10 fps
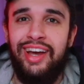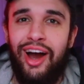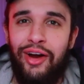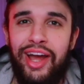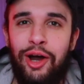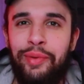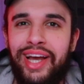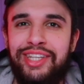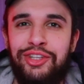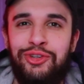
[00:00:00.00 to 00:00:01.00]
All right, hope you
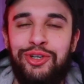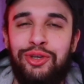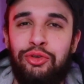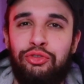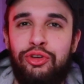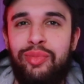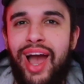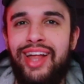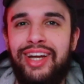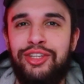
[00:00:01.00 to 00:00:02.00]
guys enjoyed those stream
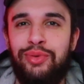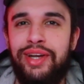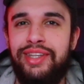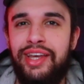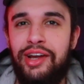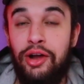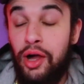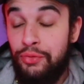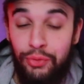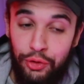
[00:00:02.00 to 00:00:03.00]
highlights right there.
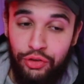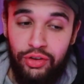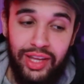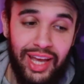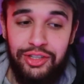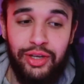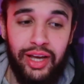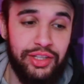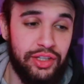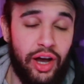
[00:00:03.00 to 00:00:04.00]
Unfortunately, as you
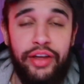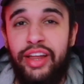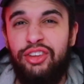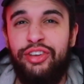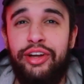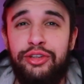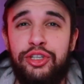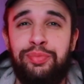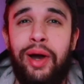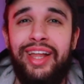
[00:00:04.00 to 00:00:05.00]
guys saw, that Shellder
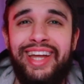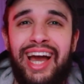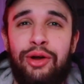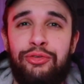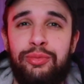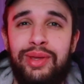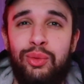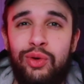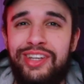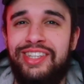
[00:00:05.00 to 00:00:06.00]
Spotlight Hour for me
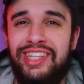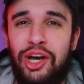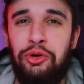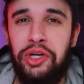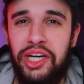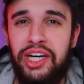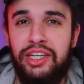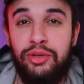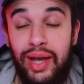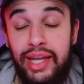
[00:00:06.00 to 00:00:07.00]
was no
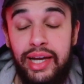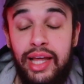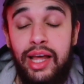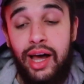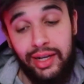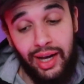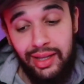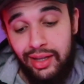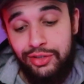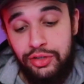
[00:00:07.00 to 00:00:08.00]
good. Granted, I got a
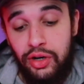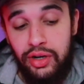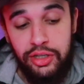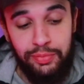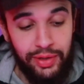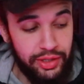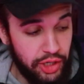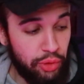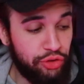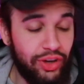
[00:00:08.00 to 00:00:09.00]
lot of Stardust, but
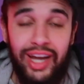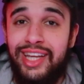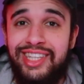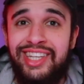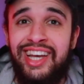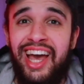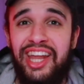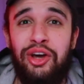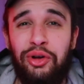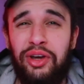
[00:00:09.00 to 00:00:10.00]
no Shinies
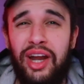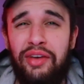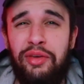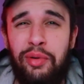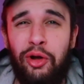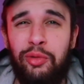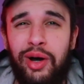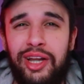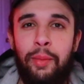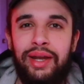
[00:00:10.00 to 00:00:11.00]
and no good IV
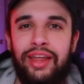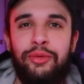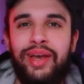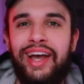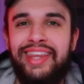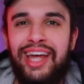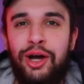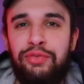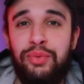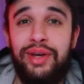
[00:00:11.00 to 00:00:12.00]
Pokemon. But now that we got that
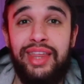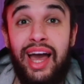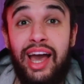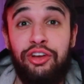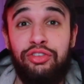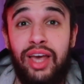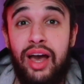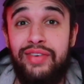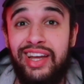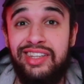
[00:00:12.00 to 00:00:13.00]
over with, I actually
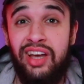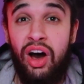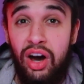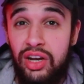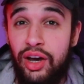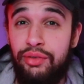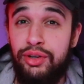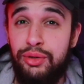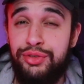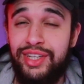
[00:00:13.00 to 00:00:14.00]
have a ton of
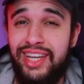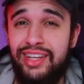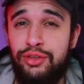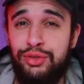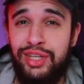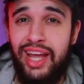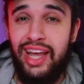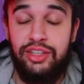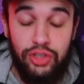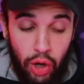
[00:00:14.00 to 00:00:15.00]
news to get into
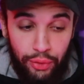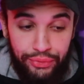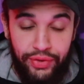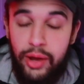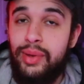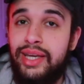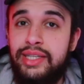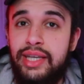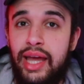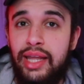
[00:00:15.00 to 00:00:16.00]
today. It's all very
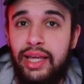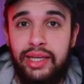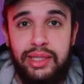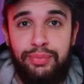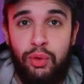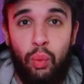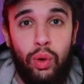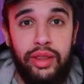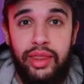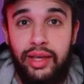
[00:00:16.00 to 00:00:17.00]
exciting, except for
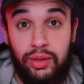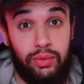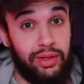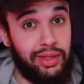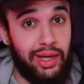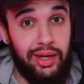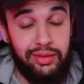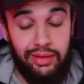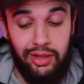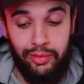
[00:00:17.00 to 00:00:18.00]
one thing that we're going to kind
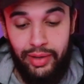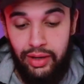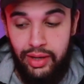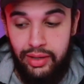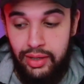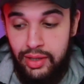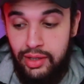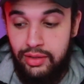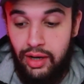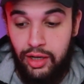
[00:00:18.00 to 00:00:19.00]
of talk about and
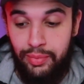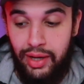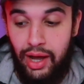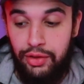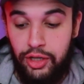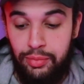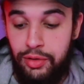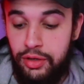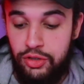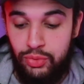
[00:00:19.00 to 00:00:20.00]
talk about how the
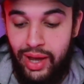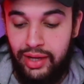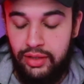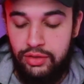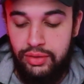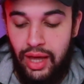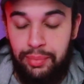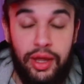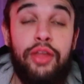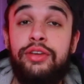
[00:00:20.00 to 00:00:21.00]
community is reacting to
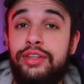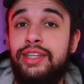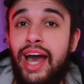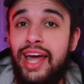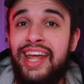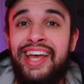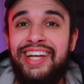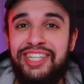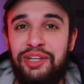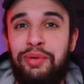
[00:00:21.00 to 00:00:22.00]
that. But other than that,
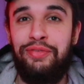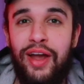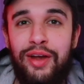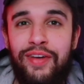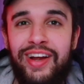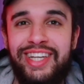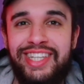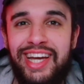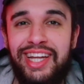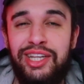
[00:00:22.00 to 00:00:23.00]
it's going to very, very
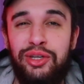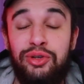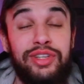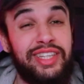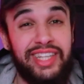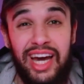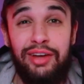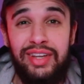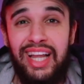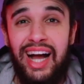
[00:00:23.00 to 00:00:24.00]
exciting news. It's kind
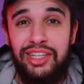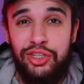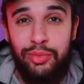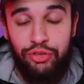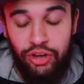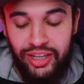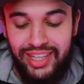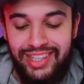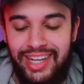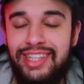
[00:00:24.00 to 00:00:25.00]
of a lot, so I'm going to try to
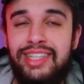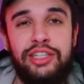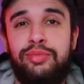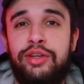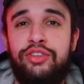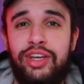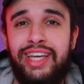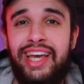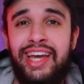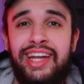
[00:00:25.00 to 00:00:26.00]
condense it as much as I
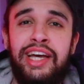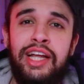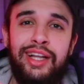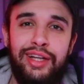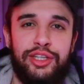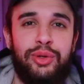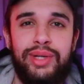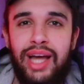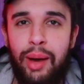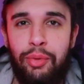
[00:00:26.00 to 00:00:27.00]
can. Let's go
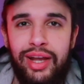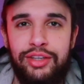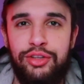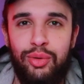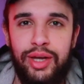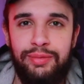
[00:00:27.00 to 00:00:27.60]
ahead and hop right into it.